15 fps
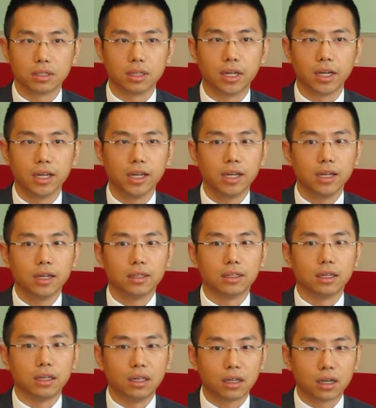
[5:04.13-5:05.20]

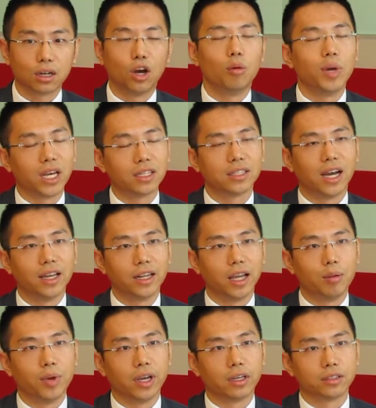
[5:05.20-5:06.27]
the economic
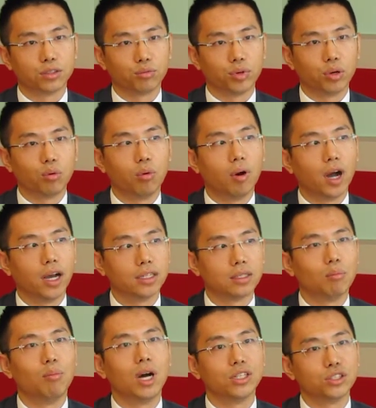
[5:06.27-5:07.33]
dynamics requires
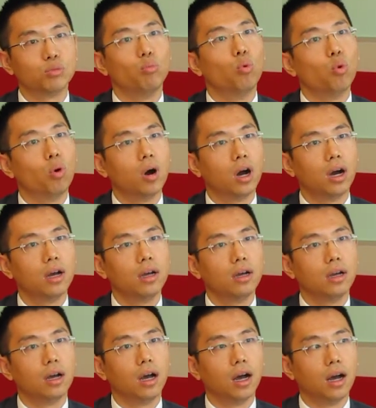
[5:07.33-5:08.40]
much more
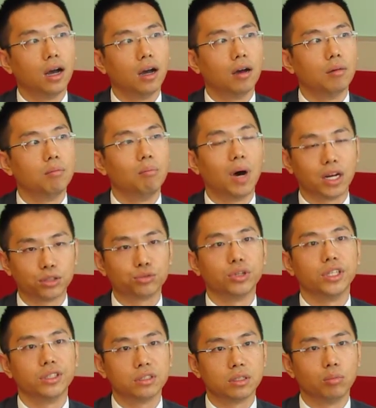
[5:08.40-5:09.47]

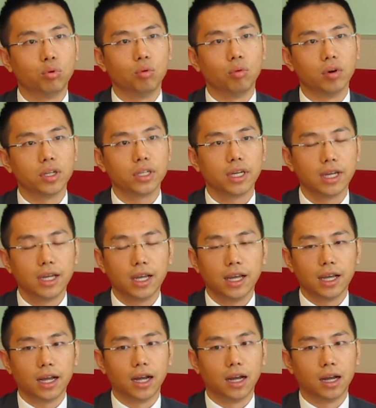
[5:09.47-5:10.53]
monetary support.
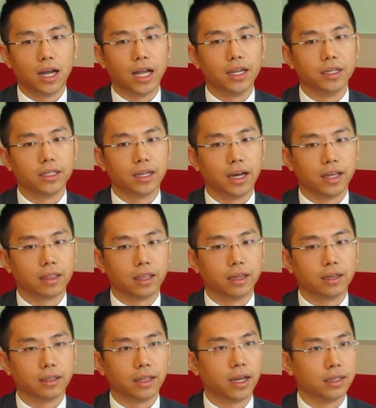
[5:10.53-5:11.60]
And I
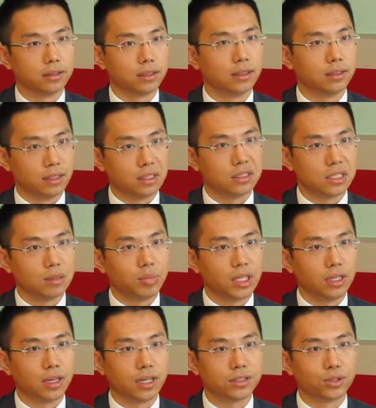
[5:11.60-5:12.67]
think that
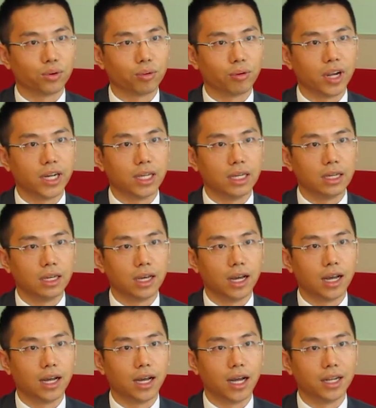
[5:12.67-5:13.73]
ECB has already
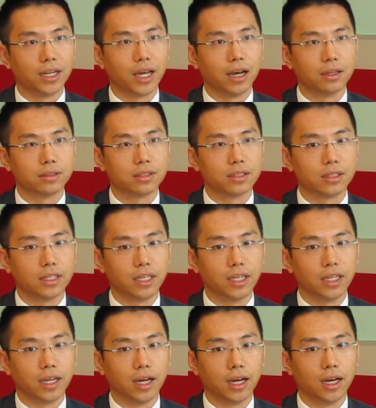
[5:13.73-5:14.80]
announced
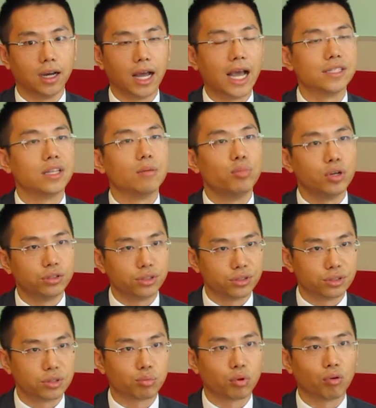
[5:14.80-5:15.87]
the asset
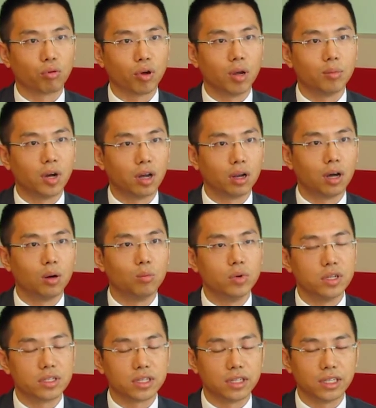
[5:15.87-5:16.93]
purchase program along
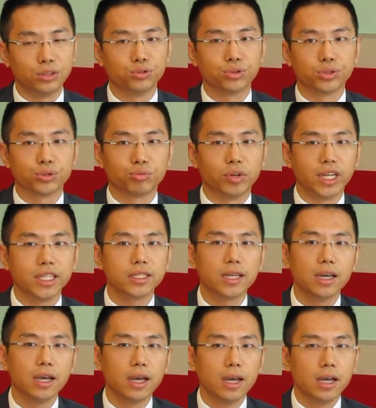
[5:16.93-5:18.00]
with the interest rate.
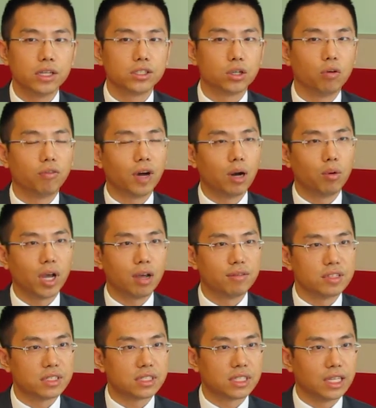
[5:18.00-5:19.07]
So far, we
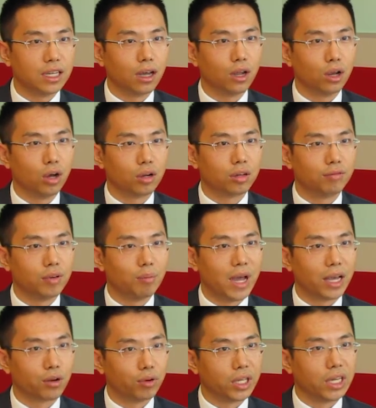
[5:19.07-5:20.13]
haven't seen a lot of
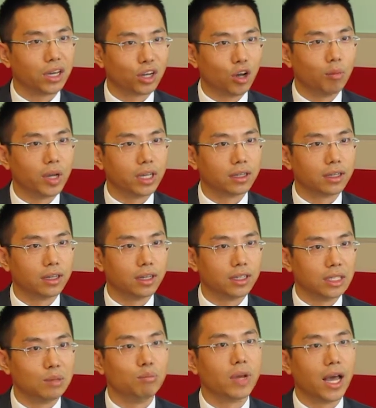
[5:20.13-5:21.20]

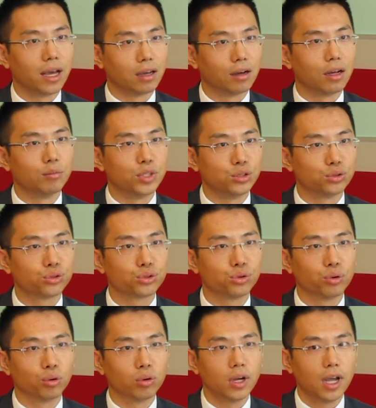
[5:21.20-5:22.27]
macroeconomic impact coming
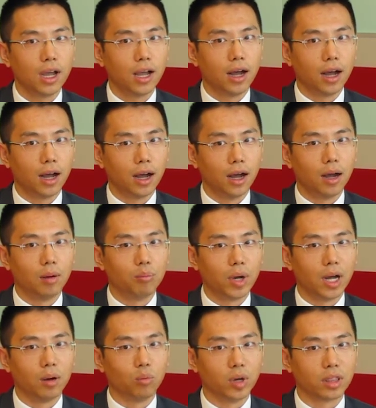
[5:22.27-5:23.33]
through,
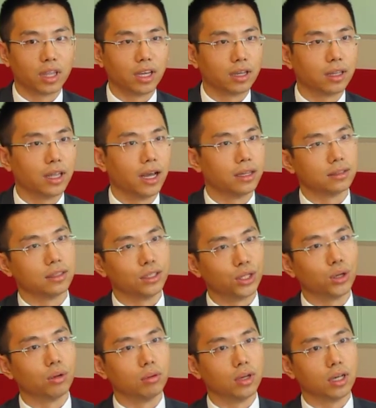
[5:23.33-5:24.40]
but we think that
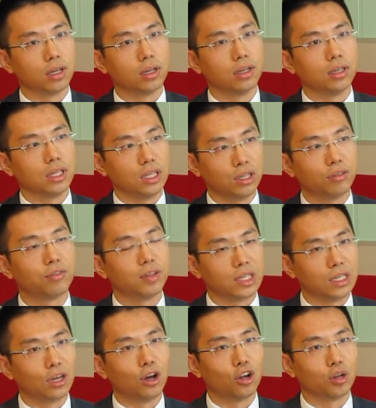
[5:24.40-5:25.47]
if the
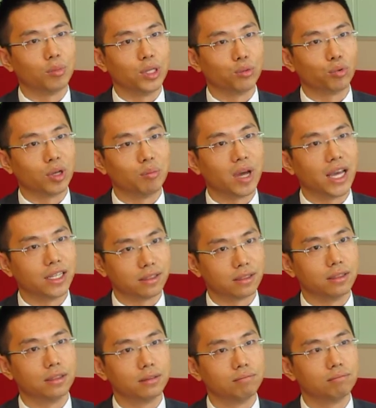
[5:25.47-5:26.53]
economy remains
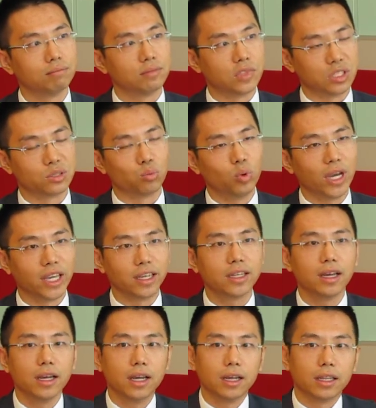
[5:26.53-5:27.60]
this weak,
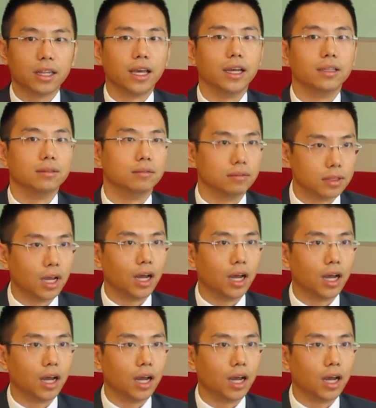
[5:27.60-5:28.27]
then